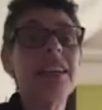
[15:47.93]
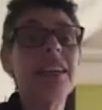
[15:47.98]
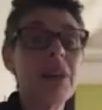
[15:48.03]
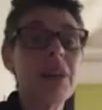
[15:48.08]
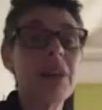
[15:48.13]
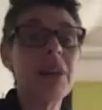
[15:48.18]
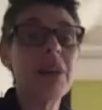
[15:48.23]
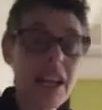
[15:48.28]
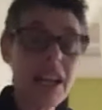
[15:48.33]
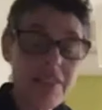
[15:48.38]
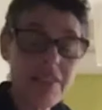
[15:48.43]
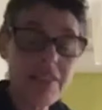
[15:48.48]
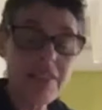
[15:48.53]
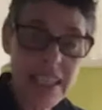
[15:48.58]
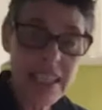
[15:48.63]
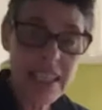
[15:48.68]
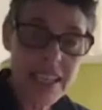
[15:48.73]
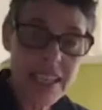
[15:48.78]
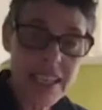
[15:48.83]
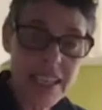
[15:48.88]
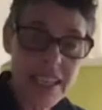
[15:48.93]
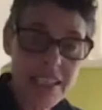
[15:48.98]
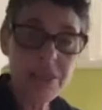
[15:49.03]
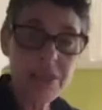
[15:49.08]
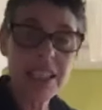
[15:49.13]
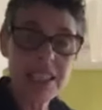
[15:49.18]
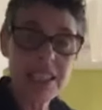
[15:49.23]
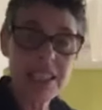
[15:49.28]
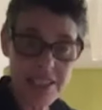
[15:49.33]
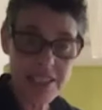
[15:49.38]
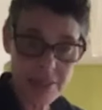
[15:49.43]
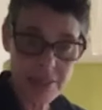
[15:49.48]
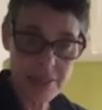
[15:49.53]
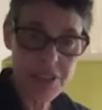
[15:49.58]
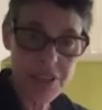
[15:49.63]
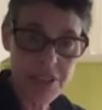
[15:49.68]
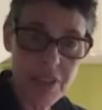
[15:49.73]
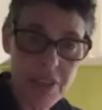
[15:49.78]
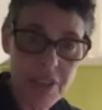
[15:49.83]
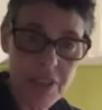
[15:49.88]
but I think they tend to be
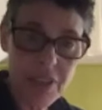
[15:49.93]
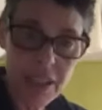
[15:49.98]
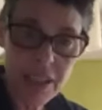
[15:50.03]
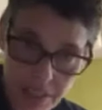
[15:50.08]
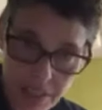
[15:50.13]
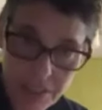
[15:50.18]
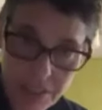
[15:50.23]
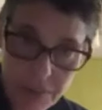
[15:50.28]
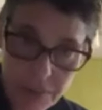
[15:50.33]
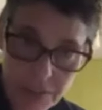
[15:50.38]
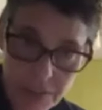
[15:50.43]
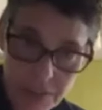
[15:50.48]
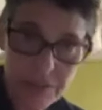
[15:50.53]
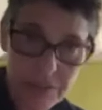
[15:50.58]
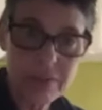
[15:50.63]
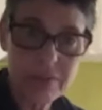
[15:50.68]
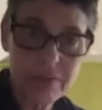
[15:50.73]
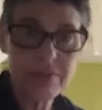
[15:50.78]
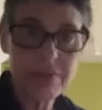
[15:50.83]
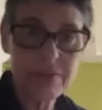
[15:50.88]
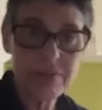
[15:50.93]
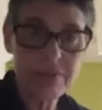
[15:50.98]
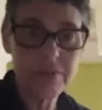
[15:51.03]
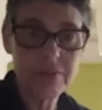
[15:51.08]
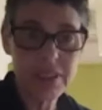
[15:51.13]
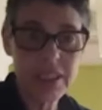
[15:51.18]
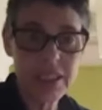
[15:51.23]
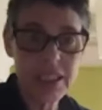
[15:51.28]
the exception rather than the rule.